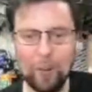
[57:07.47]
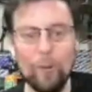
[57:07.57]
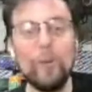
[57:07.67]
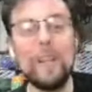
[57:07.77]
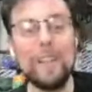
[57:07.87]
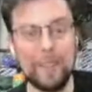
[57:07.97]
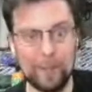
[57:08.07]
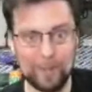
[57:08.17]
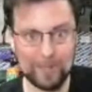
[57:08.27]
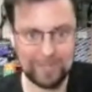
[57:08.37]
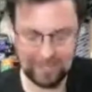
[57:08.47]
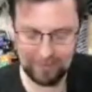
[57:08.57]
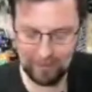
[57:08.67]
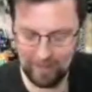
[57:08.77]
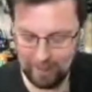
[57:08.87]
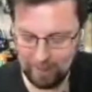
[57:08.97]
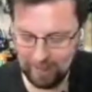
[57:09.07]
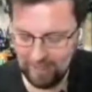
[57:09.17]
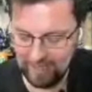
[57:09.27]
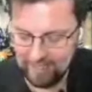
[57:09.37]
God only knows what
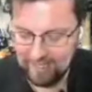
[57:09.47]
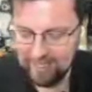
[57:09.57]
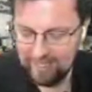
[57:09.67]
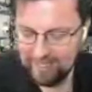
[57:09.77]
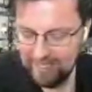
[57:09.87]
he would have into.